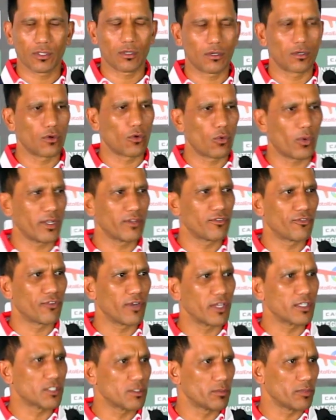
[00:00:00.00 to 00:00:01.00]
They are quite
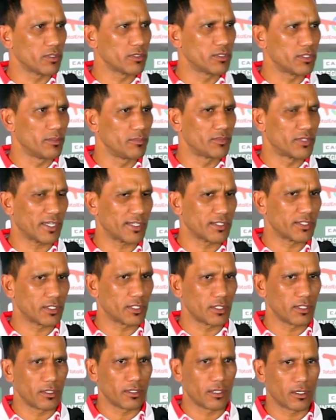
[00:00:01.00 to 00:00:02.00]
flexible team tactically.